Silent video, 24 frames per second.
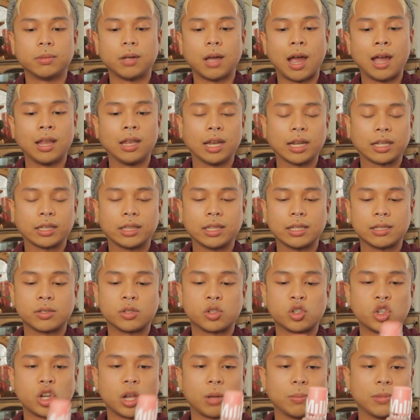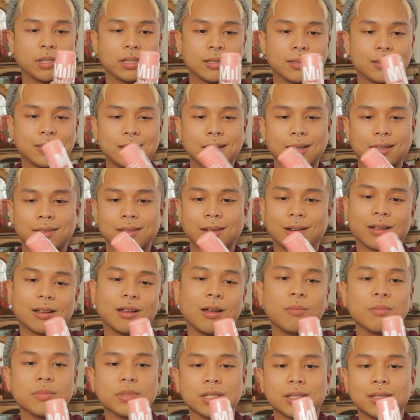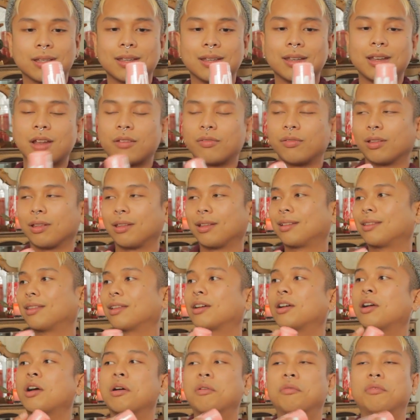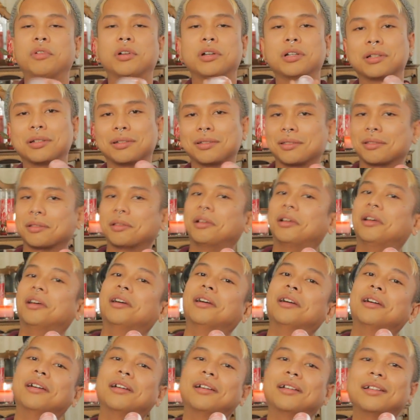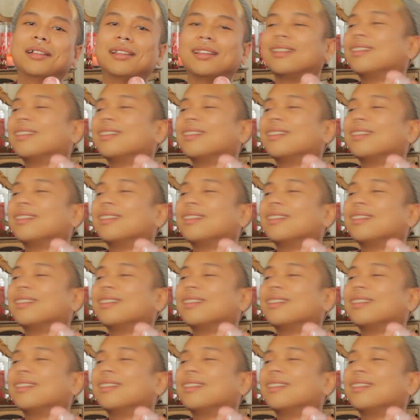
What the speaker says: I like this chubby stick that it comes in. I feel like the coverage is good.